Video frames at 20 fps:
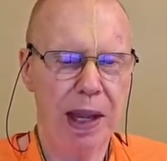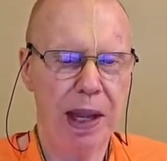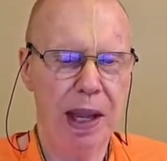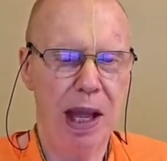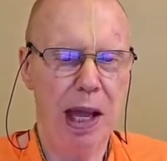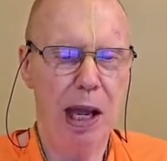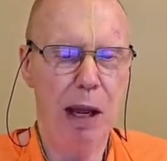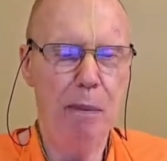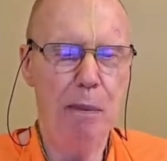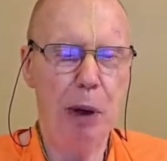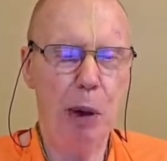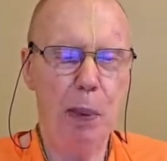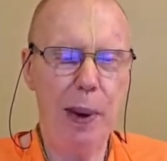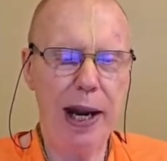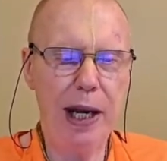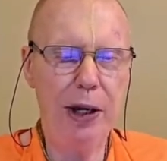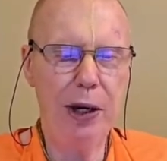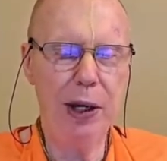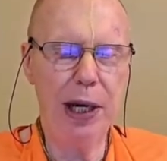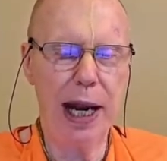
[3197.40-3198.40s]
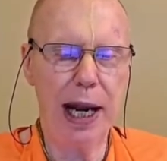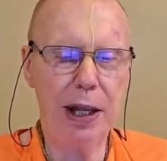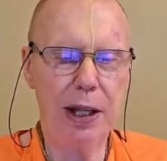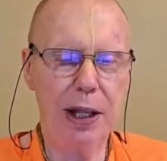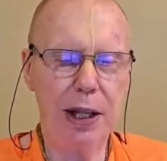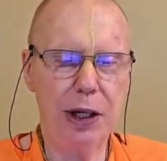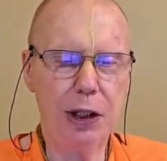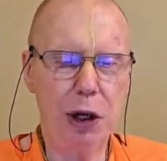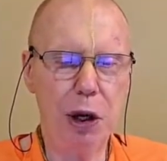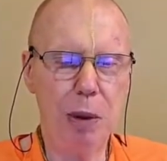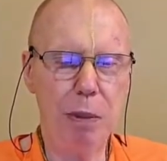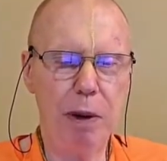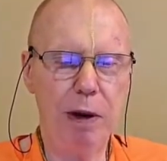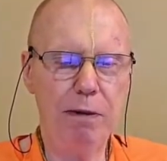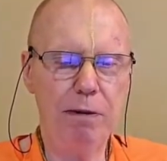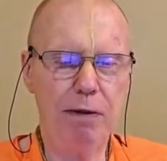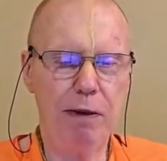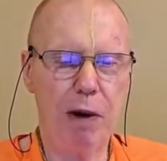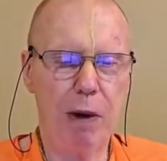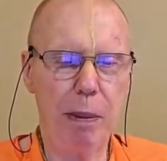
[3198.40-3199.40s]
But when you get this human
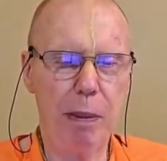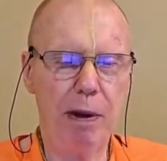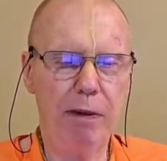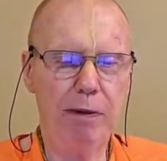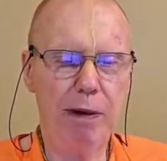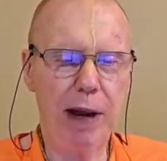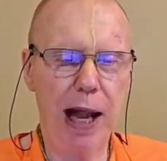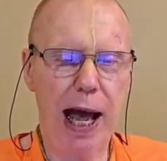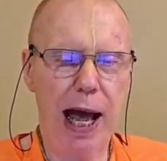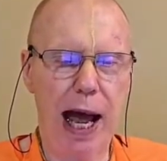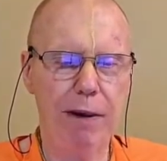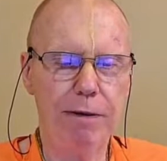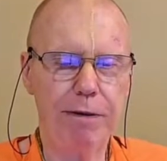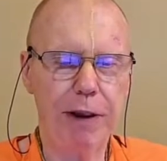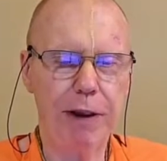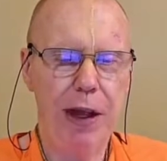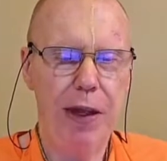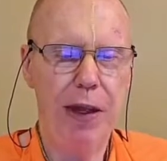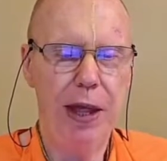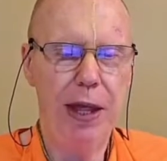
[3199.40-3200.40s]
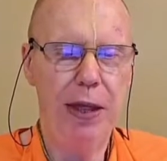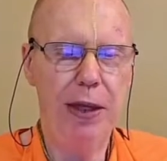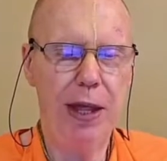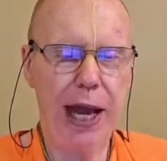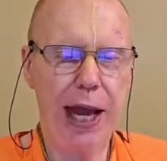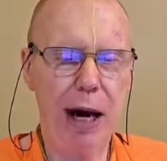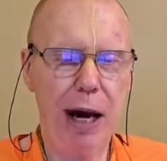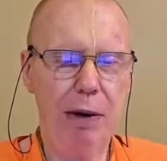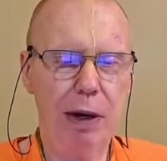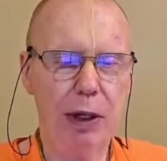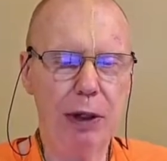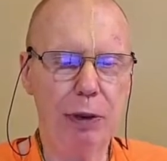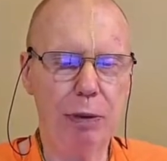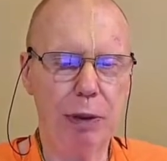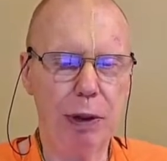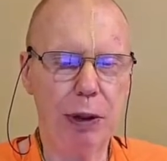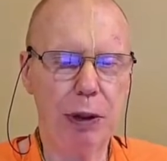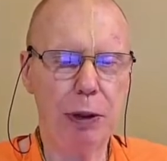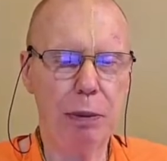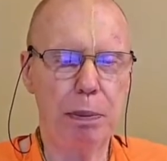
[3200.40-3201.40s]
form of life, there is
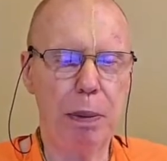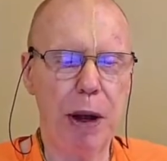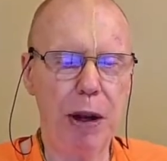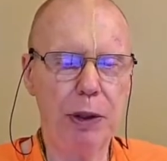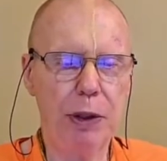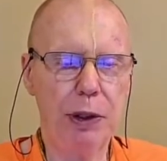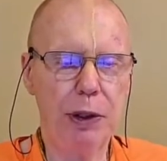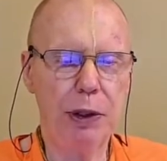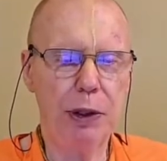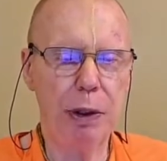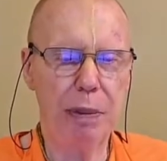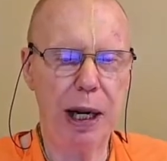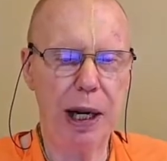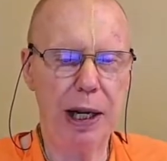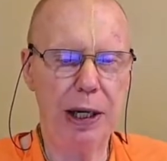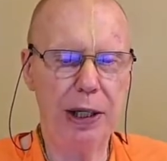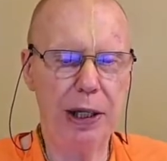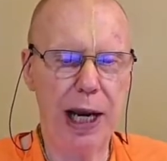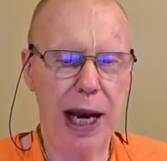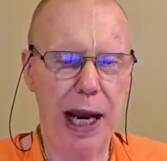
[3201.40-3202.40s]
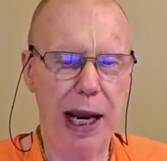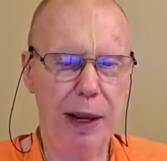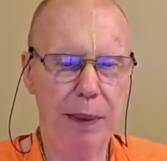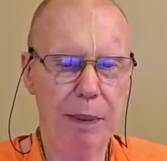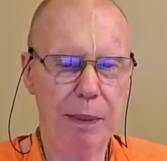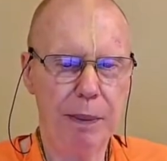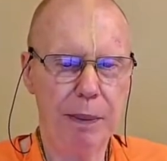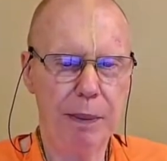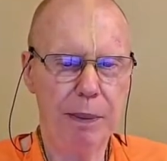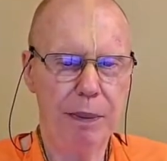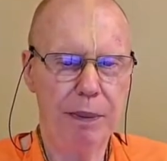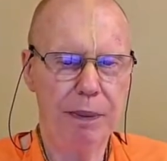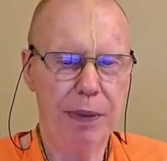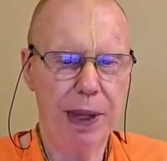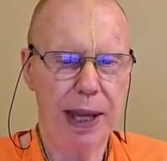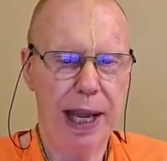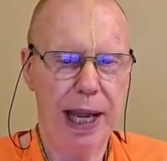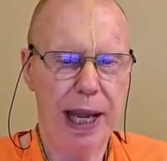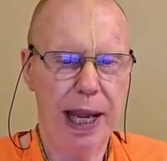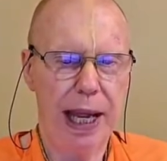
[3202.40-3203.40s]
responsibility.
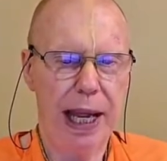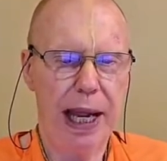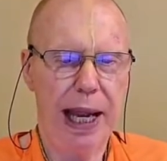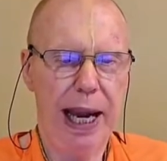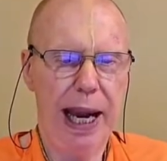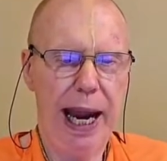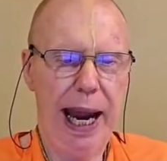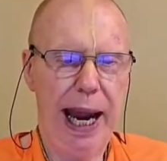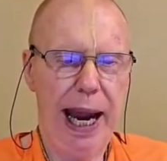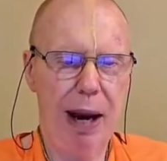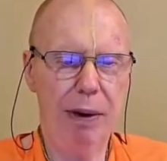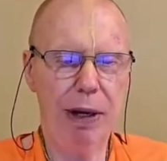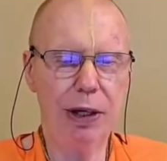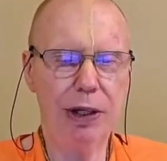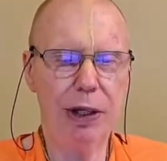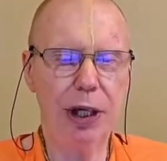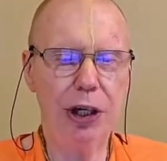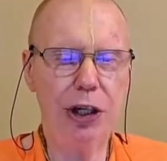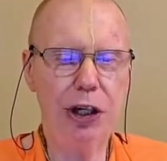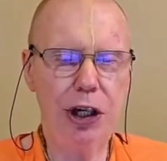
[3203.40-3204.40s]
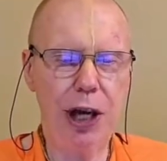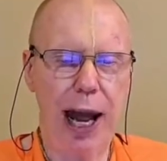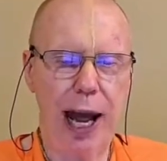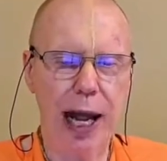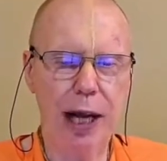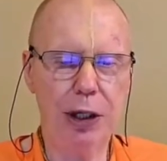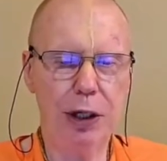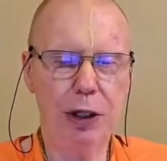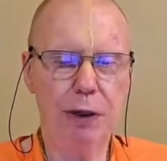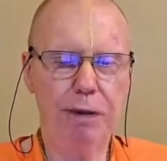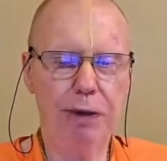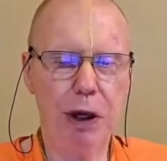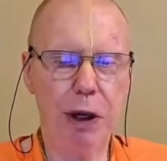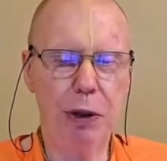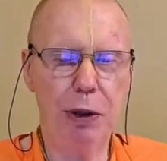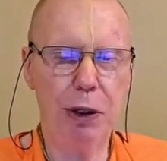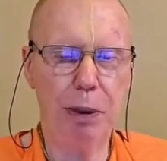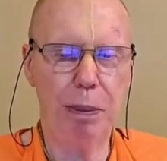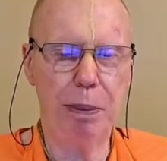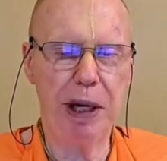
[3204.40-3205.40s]
Here is a chance for you
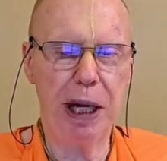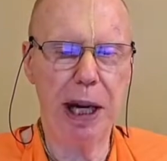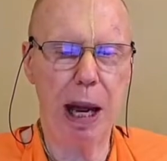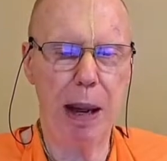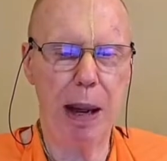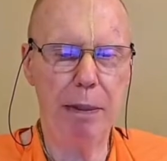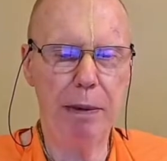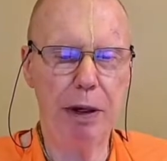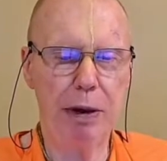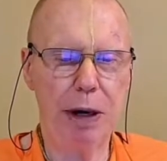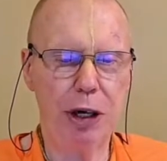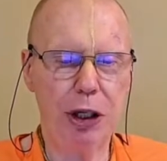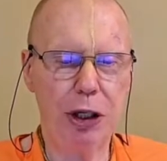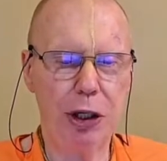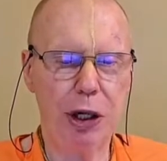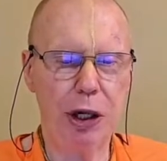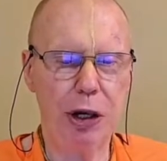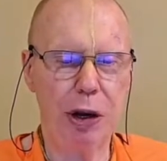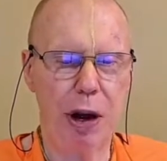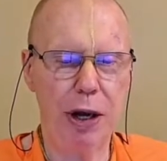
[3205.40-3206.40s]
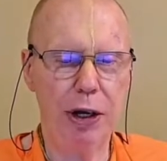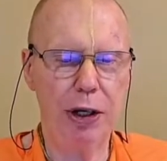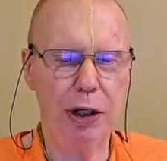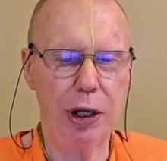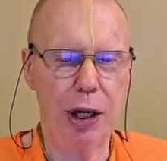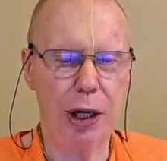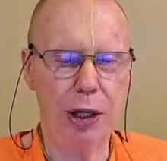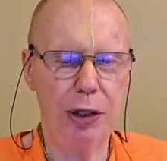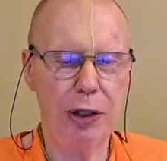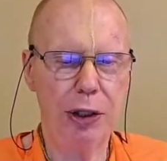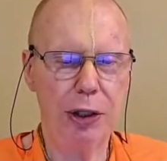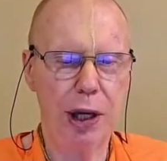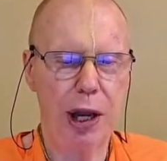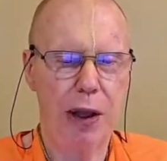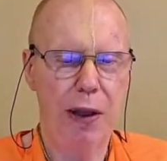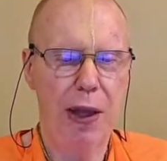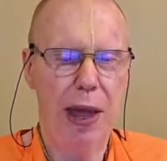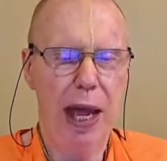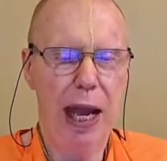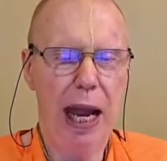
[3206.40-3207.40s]
to become Krishna conscious
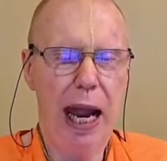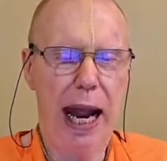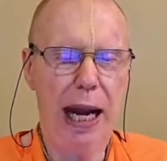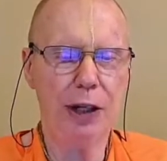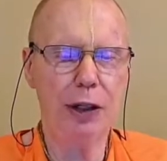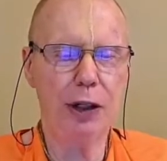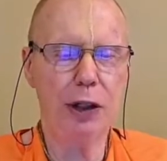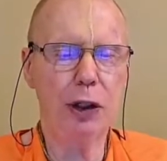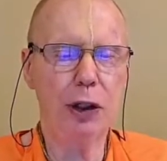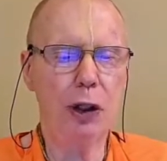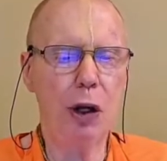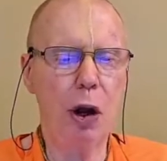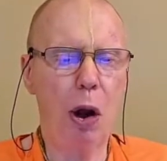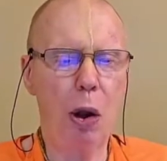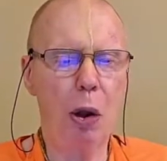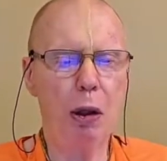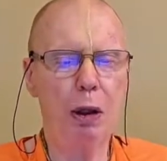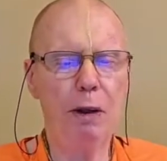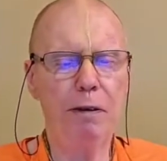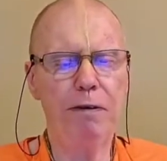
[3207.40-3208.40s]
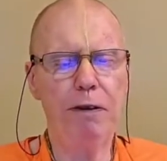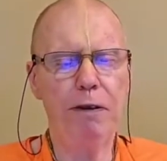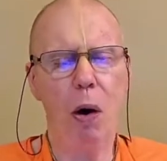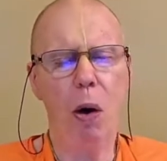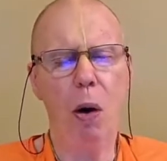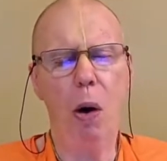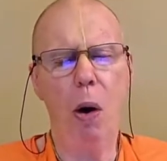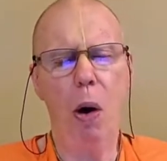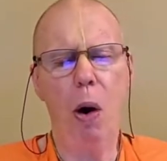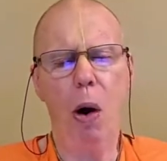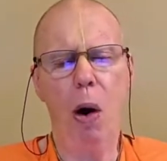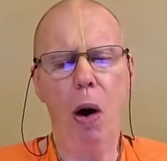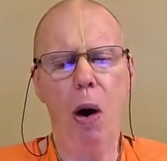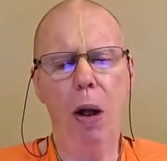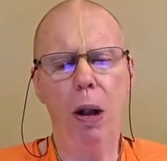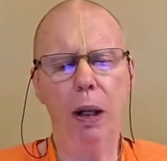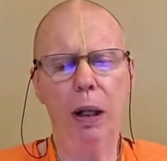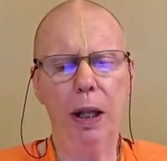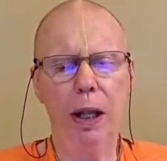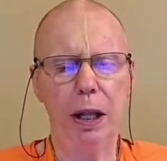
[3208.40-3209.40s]
and solve
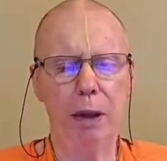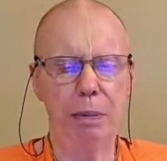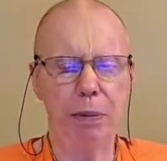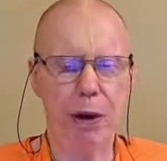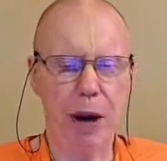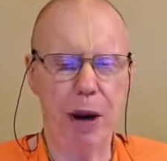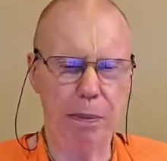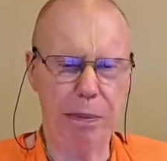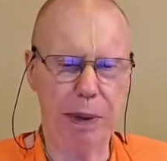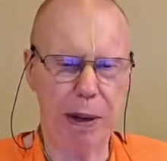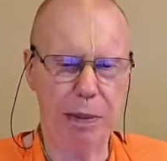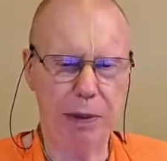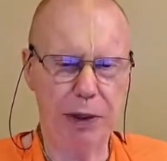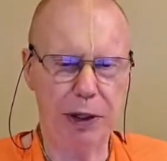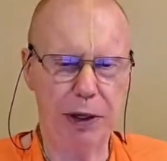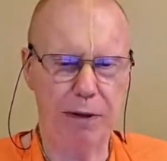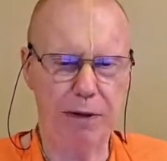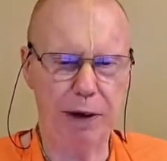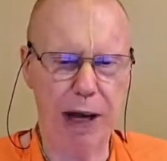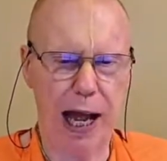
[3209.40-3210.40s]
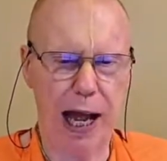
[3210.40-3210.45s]
all the problems of life.